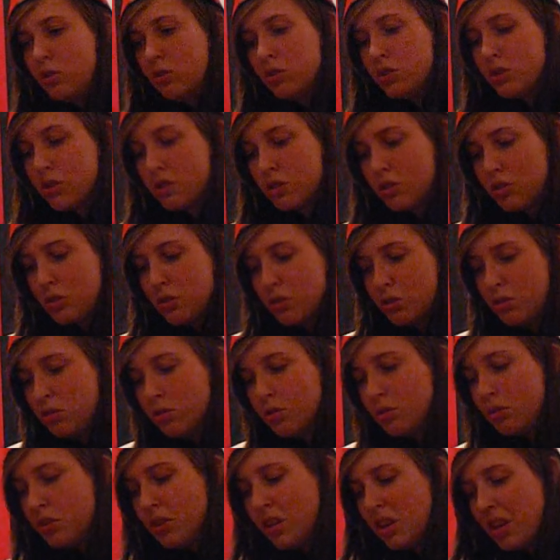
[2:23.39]
used
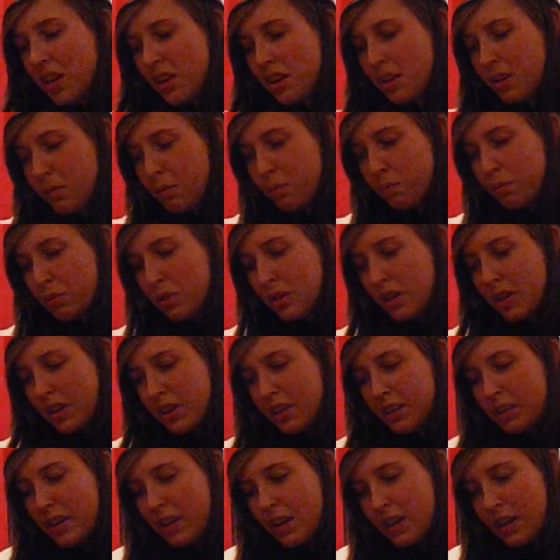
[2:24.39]
to
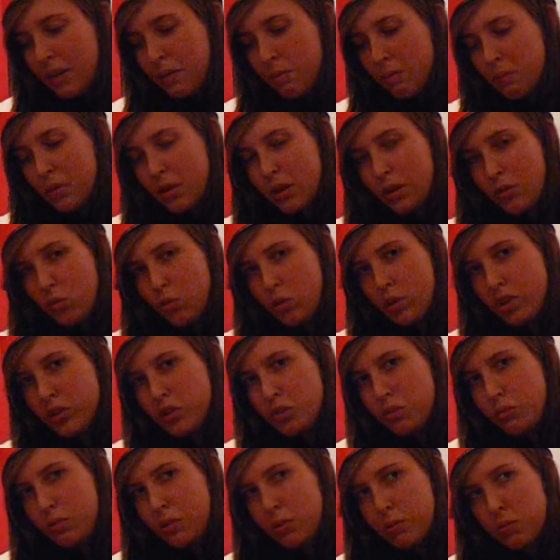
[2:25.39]
play a game in
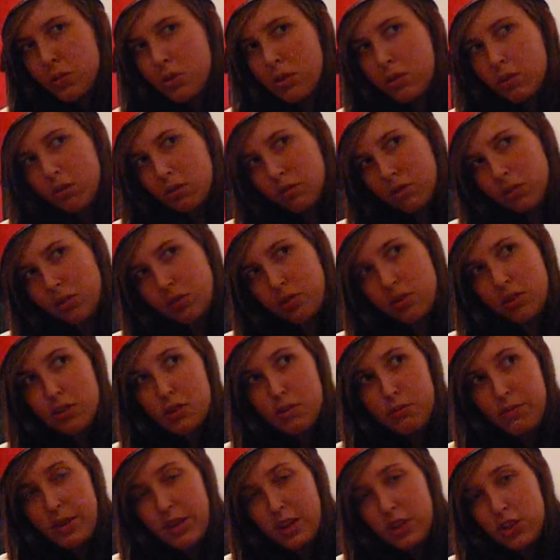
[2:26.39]
which we were all
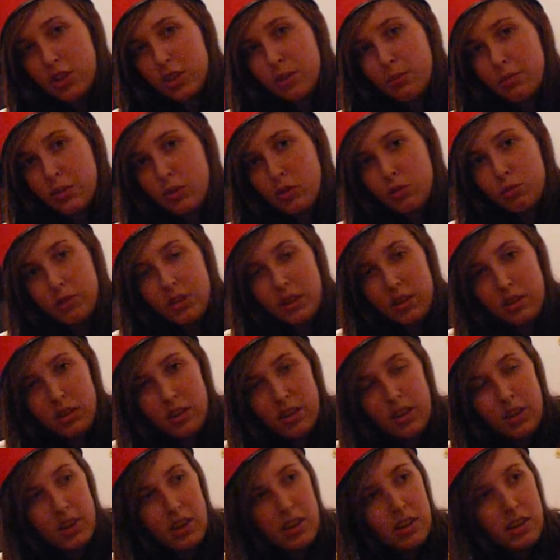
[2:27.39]
on a spaceship, which
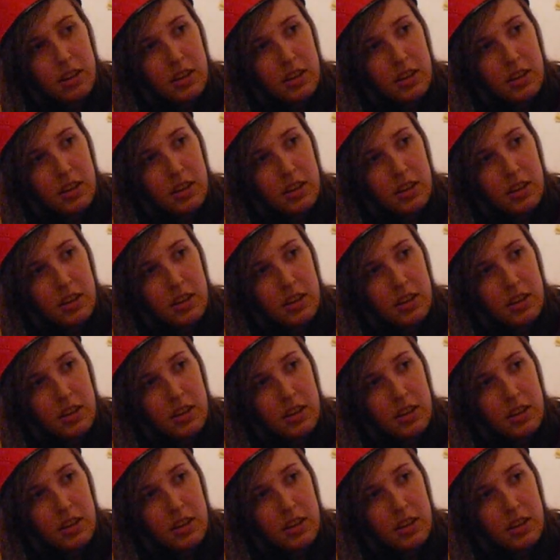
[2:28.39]
we